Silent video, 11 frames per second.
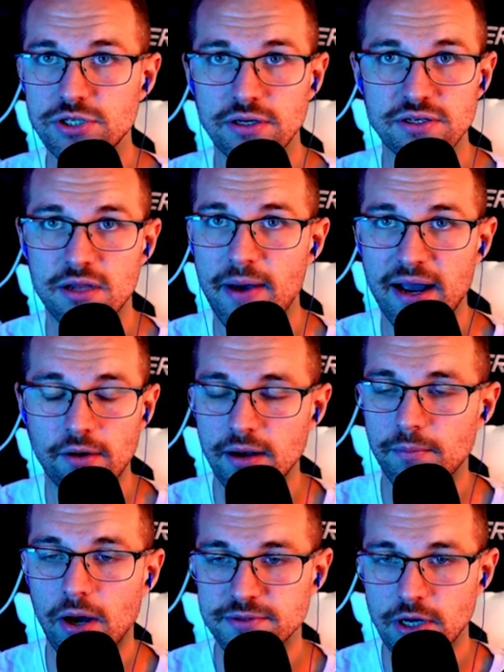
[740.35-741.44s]
and she goes to the back line
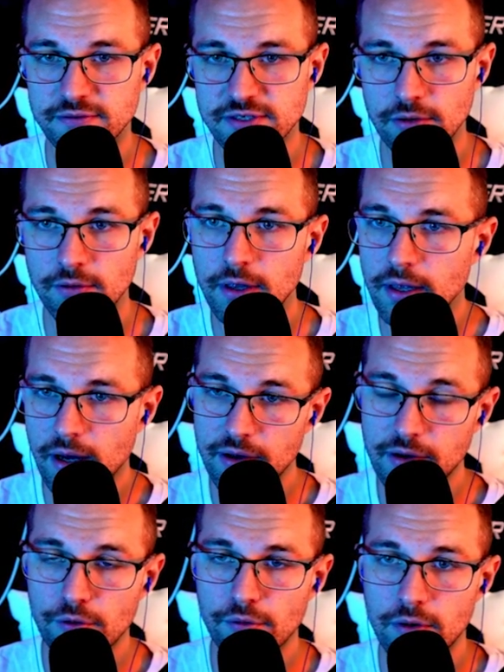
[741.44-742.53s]
and pops off, so
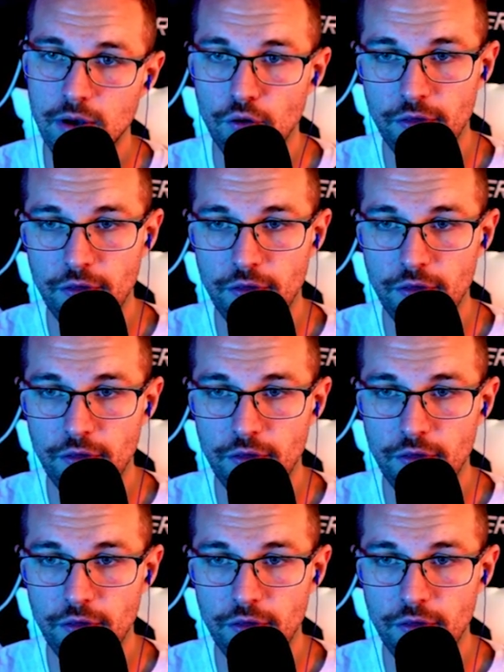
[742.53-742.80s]
know